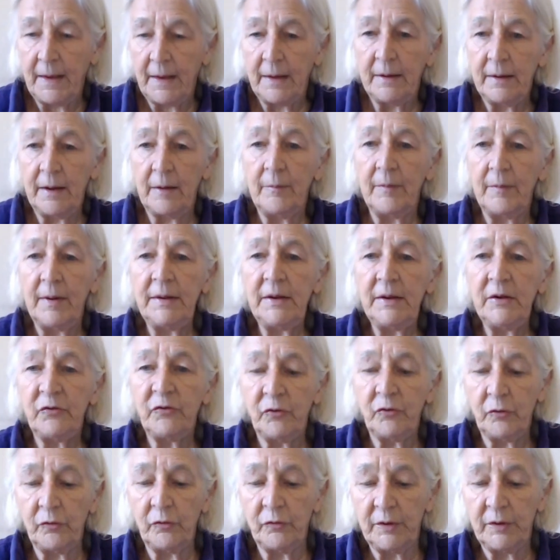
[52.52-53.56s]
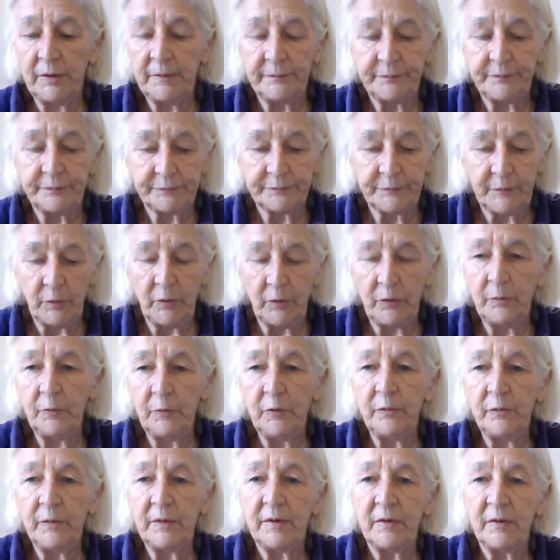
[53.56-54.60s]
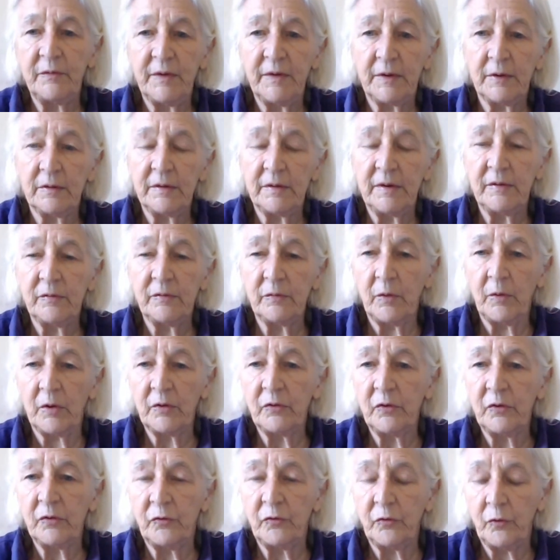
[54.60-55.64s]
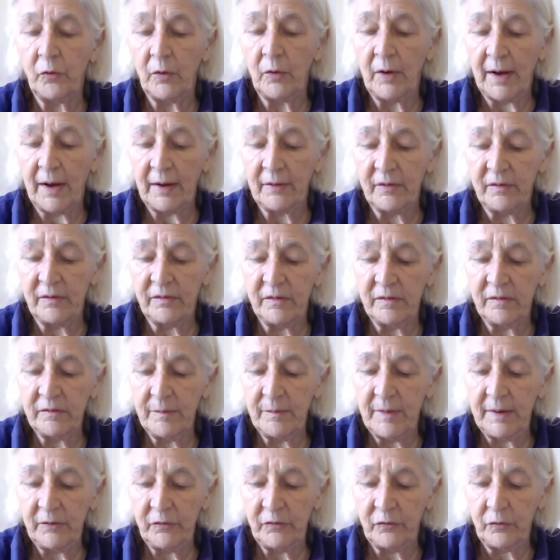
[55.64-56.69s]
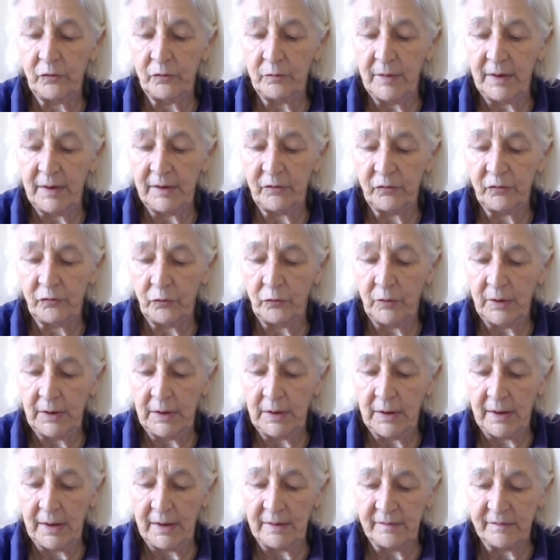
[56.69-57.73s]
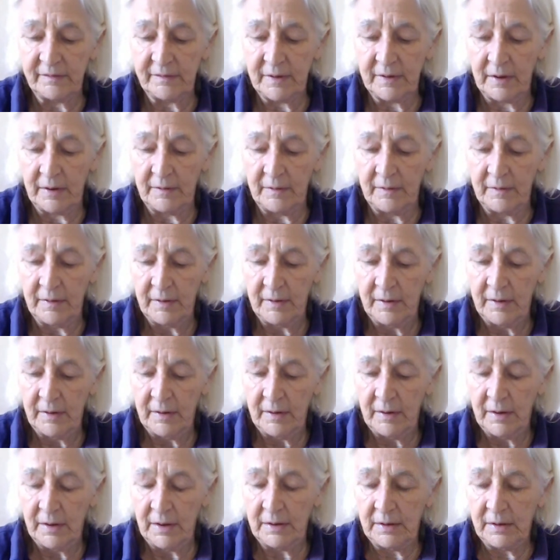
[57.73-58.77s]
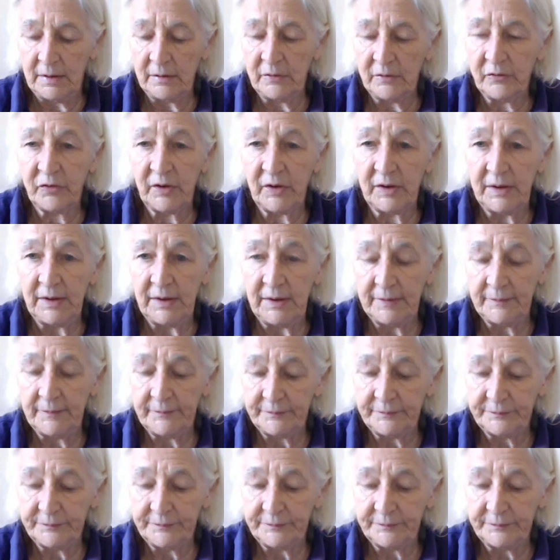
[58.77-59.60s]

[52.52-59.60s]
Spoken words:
Now many children with movement difficulties want to draw like this. This makes drawing lines down a little tricky.